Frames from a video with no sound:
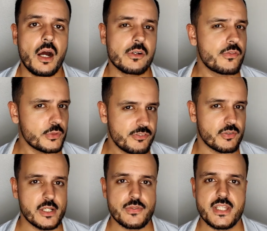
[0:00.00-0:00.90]
are three
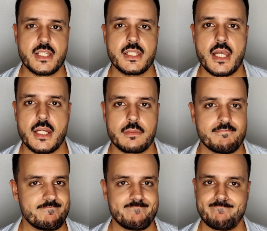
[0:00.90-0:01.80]
fragrances that
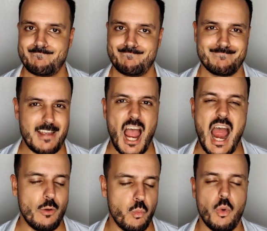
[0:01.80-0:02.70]

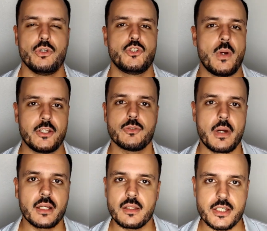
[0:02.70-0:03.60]
I want to add
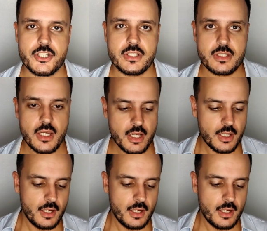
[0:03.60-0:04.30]
to my collection.